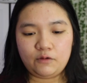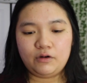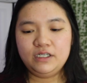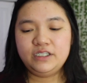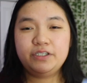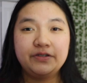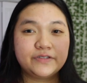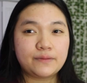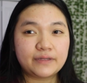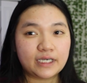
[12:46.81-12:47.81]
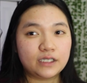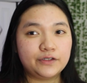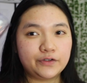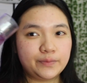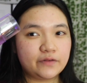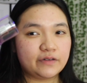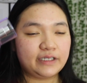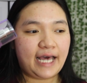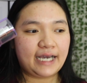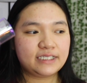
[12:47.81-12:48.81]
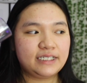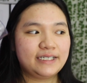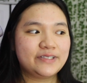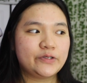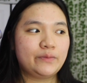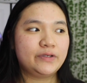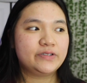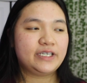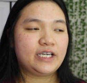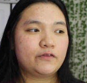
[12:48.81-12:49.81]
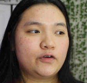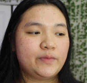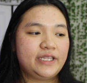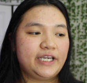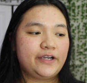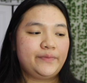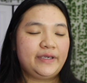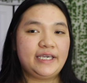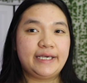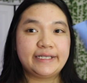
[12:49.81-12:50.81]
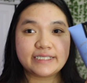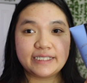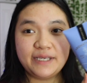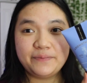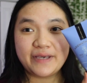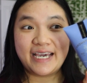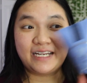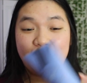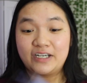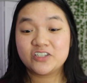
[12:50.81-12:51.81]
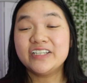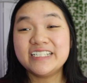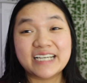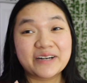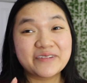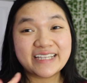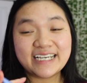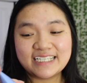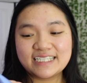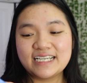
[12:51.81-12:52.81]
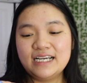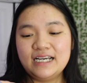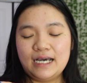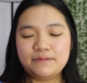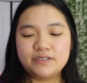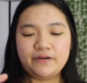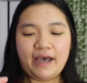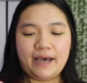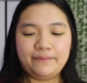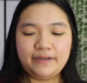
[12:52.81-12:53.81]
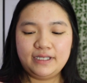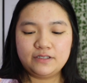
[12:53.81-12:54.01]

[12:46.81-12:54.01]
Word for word: I wanted to use something a little bit relaxing, so I'm using Aromatherapy Sleep, and I'm actually done with this. I'm so happy.